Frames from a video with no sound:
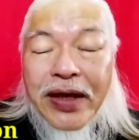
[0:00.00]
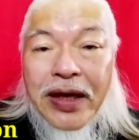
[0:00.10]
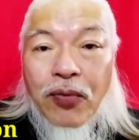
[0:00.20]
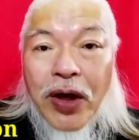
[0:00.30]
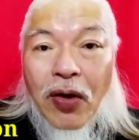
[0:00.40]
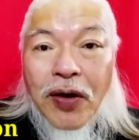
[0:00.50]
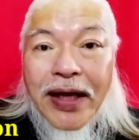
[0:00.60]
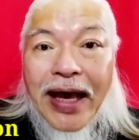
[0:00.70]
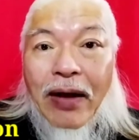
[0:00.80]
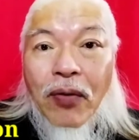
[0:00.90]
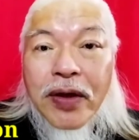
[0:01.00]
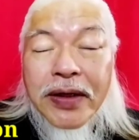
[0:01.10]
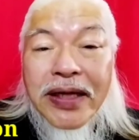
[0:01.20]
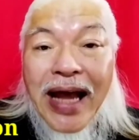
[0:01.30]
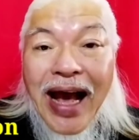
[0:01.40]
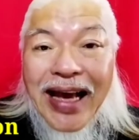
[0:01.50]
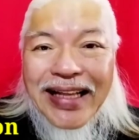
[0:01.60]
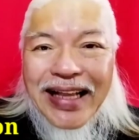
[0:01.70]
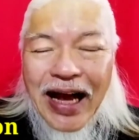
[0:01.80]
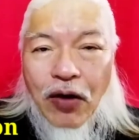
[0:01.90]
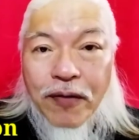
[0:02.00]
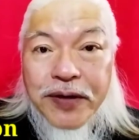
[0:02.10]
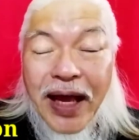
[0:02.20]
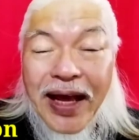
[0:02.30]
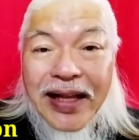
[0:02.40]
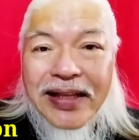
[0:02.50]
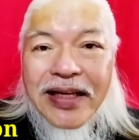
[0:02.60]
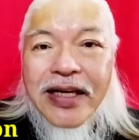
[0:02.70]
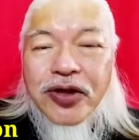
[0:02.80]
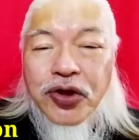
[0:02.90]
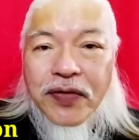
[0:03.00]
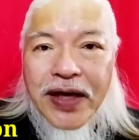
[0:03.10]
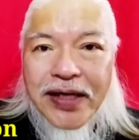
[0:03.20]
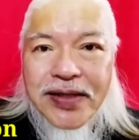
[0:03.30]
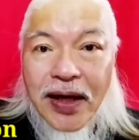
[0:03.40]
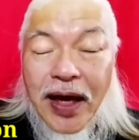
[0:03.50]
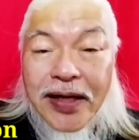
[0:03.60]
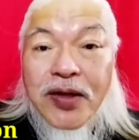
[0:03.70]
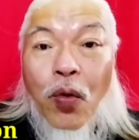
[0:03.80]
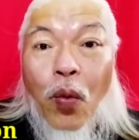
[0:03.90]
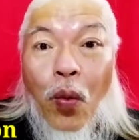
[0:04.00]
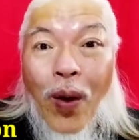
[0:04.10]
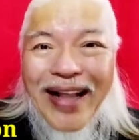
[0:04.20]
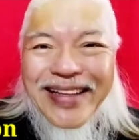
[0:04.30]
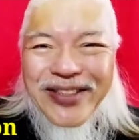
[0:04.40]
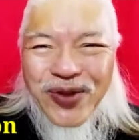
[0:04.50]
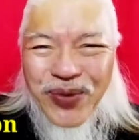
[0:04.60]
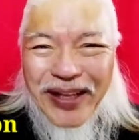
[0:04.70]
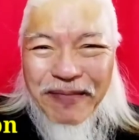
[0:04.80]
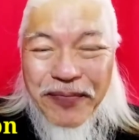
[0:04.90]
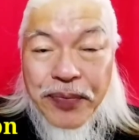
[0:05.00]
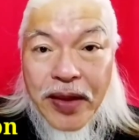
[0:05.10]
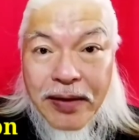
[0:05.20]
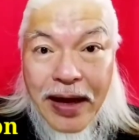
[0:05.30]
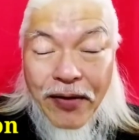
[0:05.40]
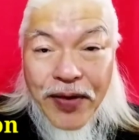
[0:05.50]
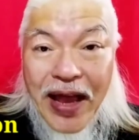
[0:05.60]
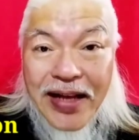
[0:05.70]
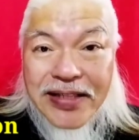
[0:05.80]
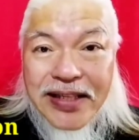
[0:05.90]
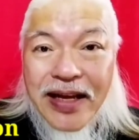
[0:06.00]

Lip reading: If we only get 9 out of 10, she'll give us 1 sweet. Now that's